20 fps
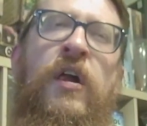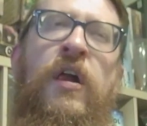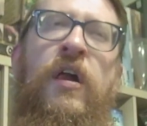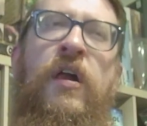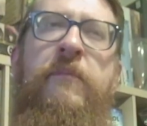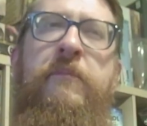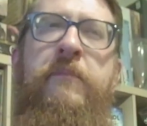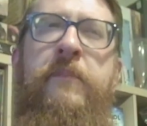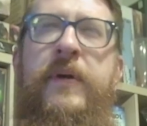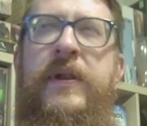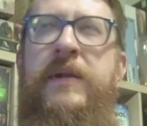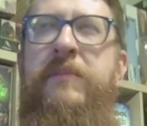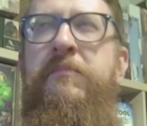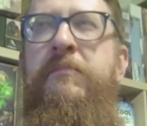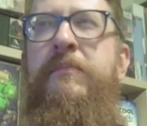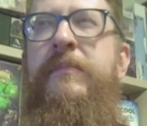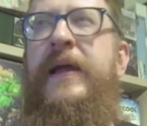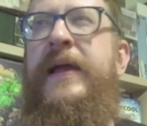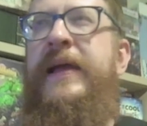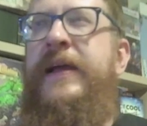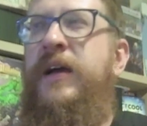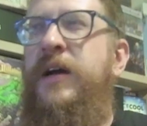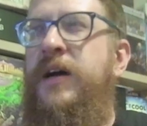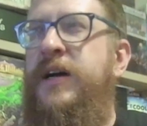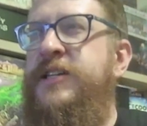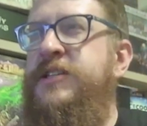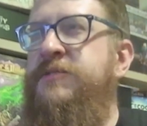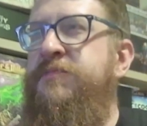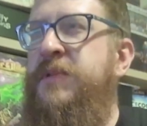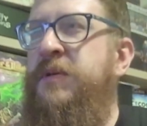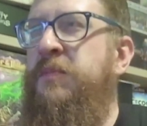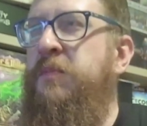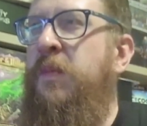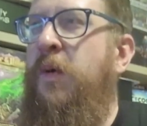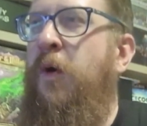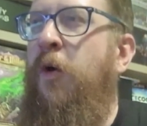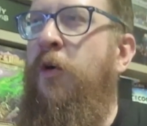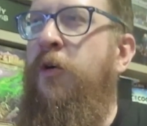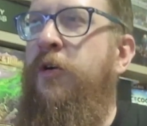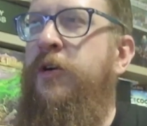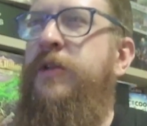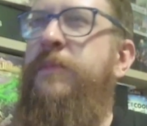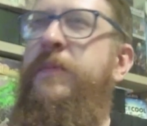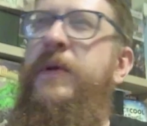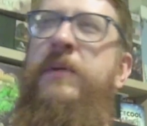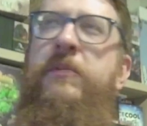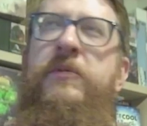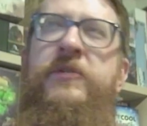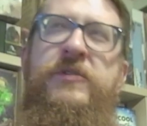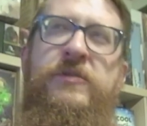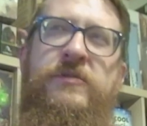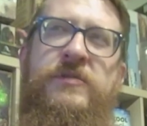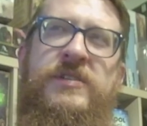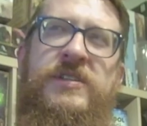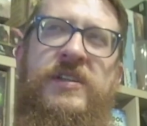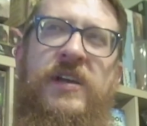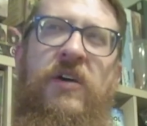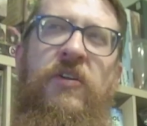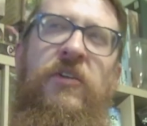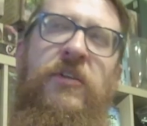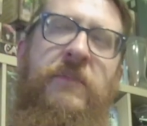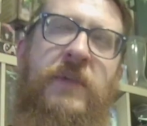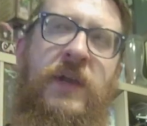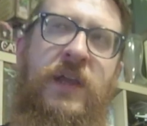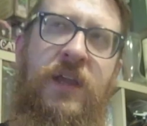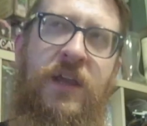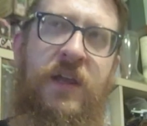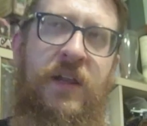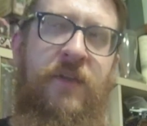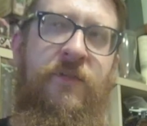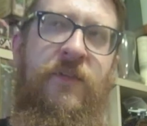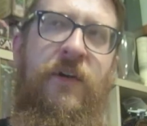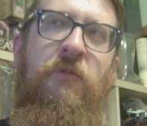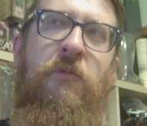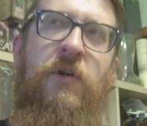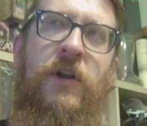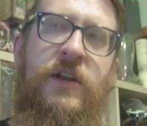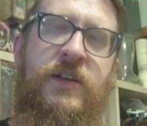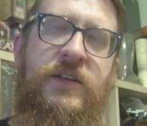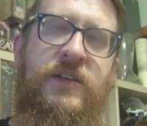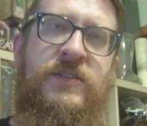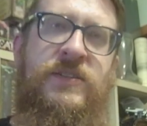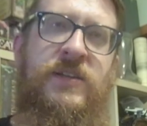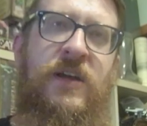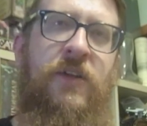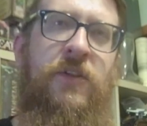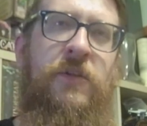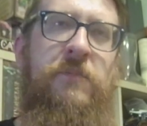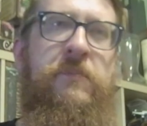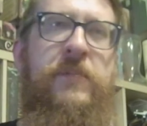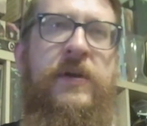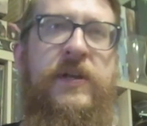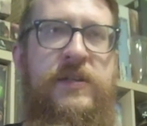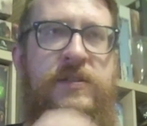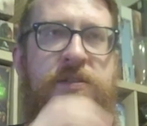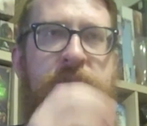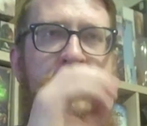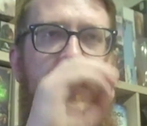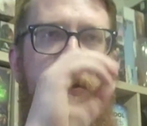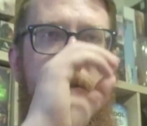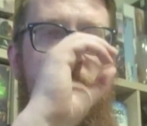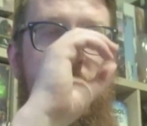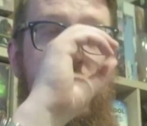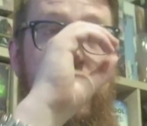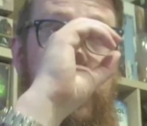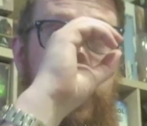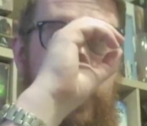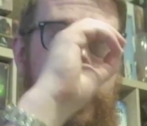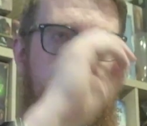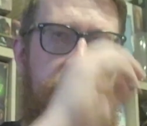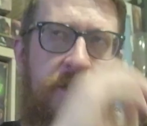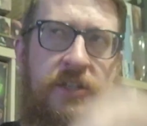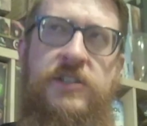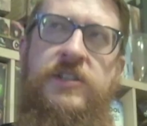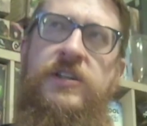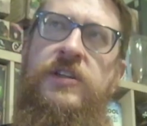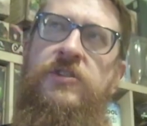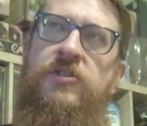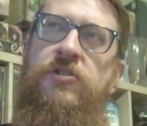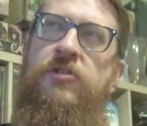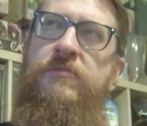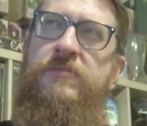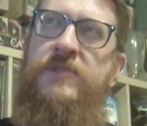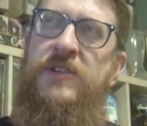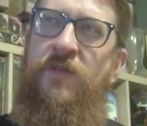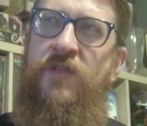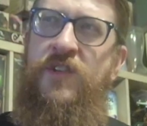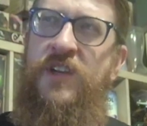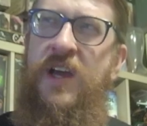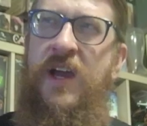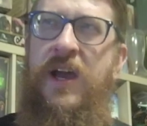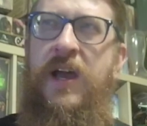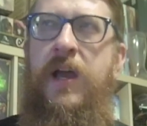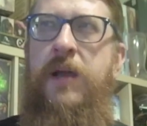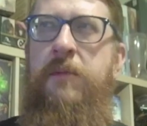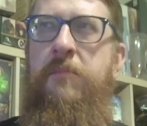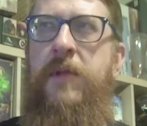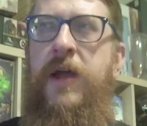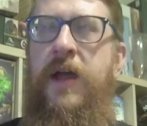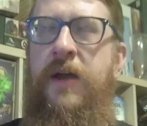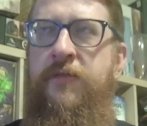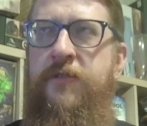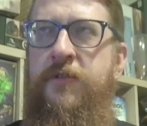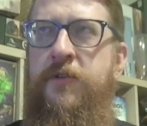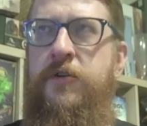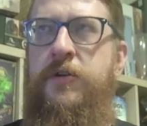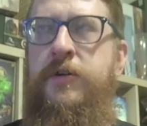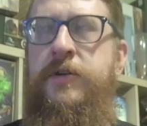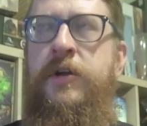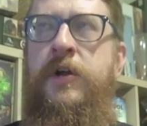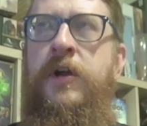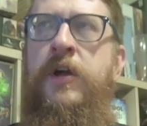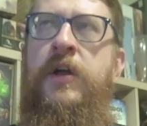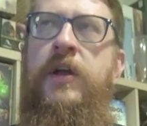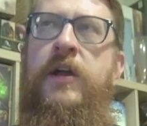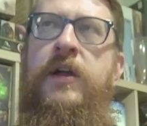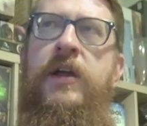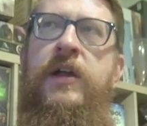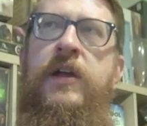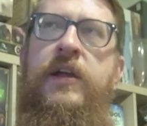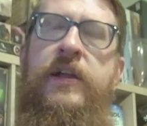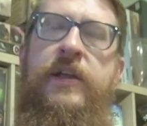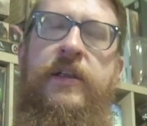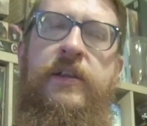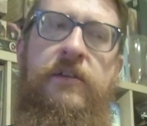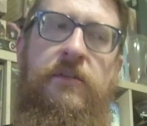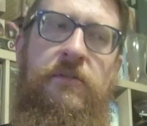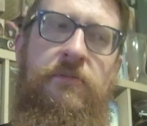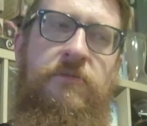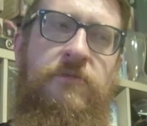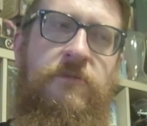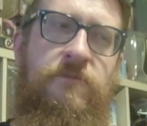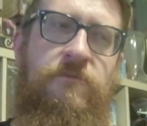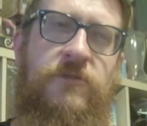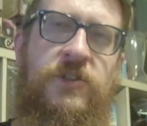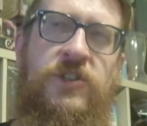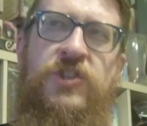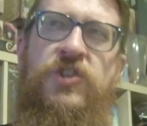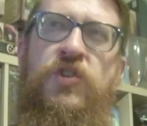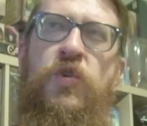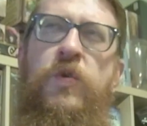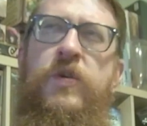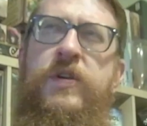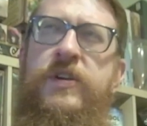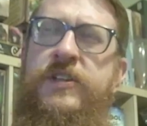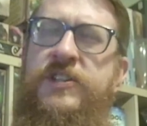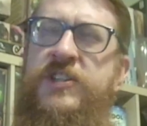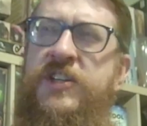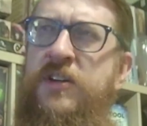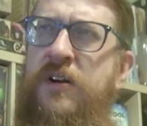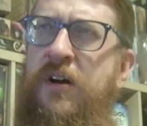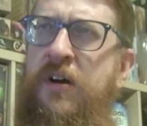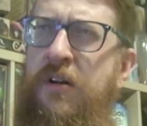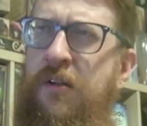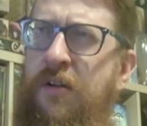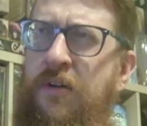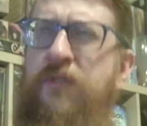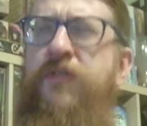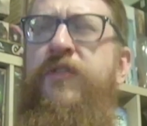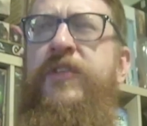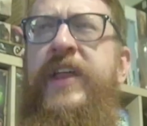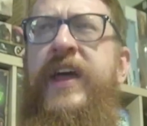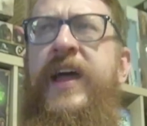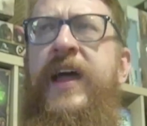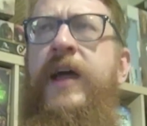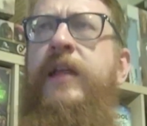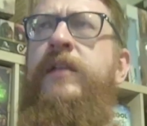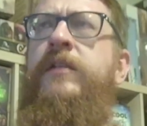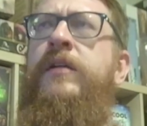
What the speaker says: But it may cost me more to be able to sell them again if I wanted to sell them piecemeal. Just in terms of time, effort, and storage and all of that.